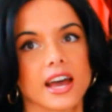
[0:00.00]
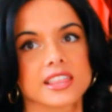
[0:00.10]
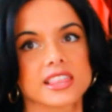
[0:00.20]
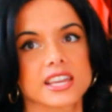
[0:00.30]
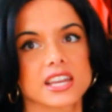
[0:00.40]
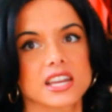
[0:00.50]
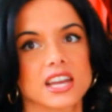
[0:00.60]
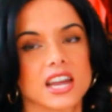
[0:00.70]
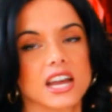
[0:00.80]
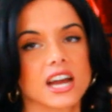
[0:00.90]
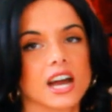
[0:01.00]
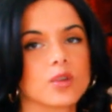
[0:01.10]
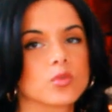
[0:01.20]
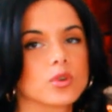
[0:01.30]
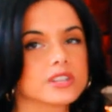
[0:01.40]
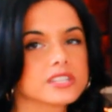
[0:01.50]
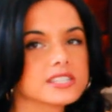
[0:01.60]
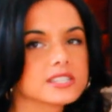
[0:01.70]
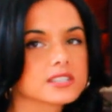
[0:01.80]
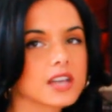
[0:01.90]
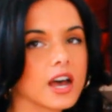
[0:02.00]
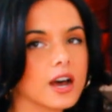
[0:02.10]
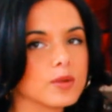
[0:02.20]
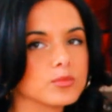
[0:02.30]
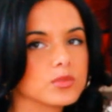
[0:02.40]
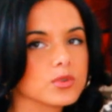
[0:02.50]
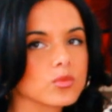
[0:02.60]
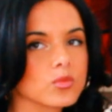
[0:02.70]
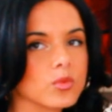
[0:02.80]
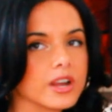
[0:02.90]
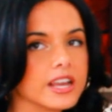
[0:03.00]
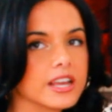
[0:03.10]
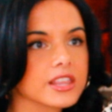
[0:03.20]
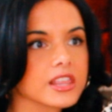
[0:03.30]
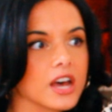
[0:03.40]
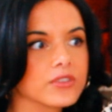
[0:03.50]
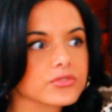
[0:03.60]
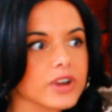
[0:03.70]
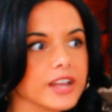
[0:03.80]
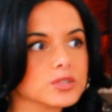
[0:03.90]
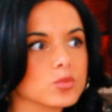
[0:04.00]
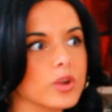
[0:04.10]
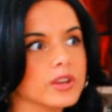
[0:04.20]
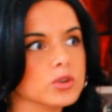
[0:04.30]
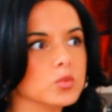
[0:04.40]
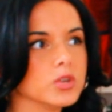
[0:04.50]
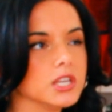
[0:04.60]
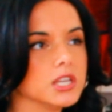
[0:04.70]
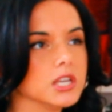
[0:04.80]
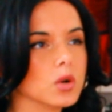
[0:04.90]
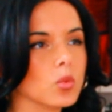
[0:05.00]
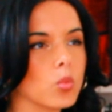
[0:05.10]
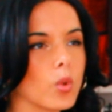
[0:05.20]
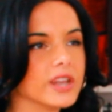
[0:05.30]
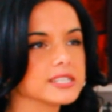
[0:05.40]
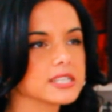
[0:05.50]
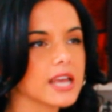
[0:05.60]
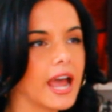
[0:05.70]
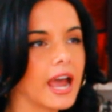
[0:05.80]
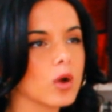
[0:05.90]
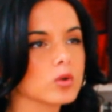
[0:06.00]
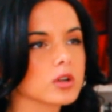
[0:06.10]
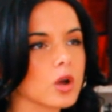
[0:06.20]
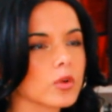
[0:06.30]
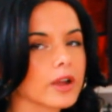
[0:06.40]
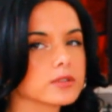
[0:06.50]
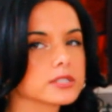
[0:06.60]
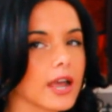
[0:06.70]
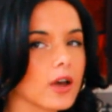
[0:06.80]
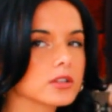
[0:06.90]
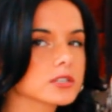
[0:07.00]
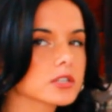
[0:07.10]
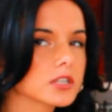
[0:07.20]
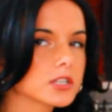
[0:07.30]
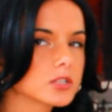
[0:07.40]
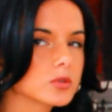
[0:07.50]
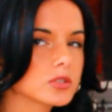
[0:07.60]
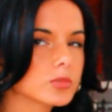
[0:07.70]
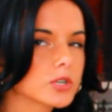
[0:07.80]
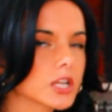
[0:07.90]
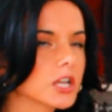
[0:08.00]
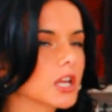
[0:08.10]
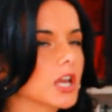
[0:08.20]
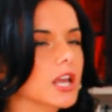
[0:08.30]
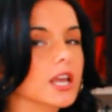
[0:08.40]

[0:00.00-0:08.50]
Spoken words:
I think. I wore this with a friend when we went out around town until like 2 in the morning.